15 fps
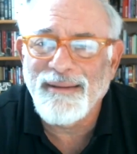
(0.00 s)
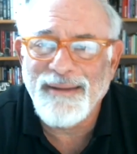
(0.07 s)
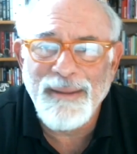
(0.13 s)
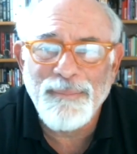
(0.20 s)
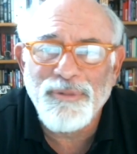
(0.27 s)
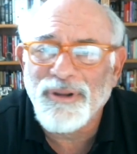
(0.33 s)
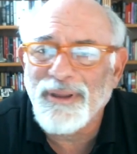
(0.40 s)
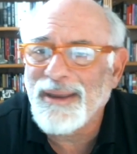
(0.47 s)

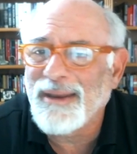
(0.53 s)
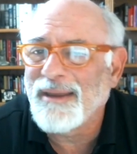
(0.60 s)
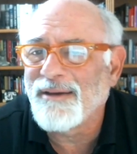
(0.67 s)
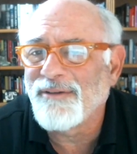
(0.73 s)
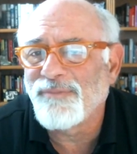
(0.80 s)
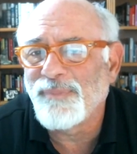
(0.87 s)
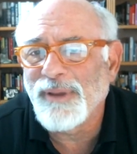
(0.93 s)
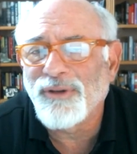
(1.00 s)
deep
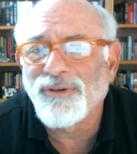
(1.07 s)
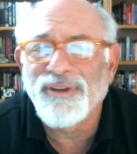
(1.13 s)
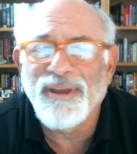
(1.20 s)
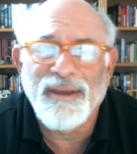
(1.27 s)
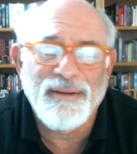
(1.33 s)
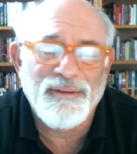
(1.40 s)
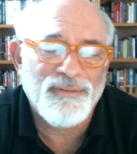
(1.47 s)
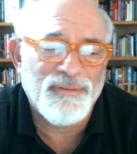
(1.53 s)
cleaning of
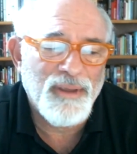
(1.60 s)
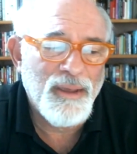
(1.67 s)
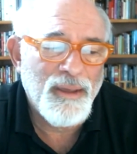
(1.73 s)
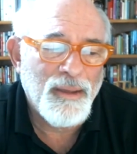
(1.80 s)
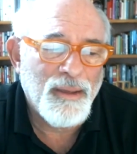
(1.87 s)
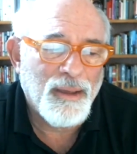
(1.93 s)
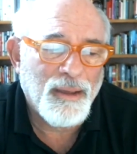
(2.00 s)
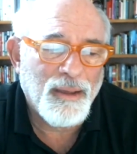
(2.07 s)
buildings,
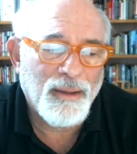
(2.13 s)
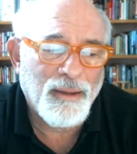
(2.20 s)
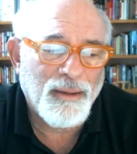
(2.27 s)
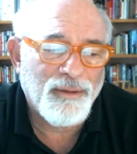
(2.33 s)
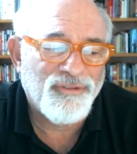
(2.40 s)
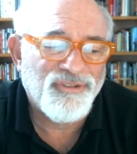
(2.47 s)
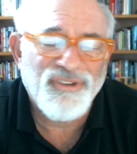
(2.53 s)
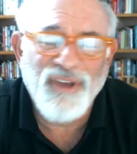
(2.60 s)

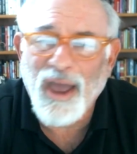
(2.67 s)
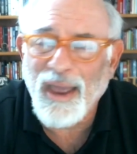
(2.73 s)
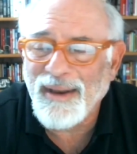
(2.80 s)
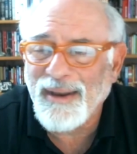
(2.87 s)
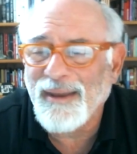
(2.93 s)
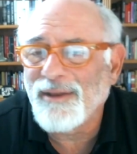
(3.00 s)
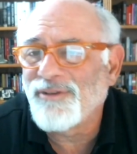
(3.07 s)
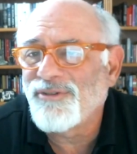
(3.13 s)

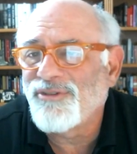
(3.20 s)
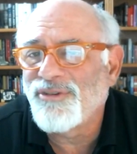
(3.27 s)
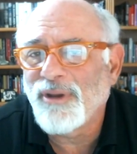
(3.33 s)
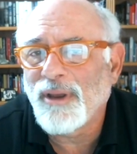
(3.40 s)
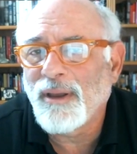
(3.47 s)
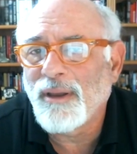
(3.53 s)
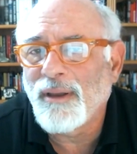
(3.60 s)
signage,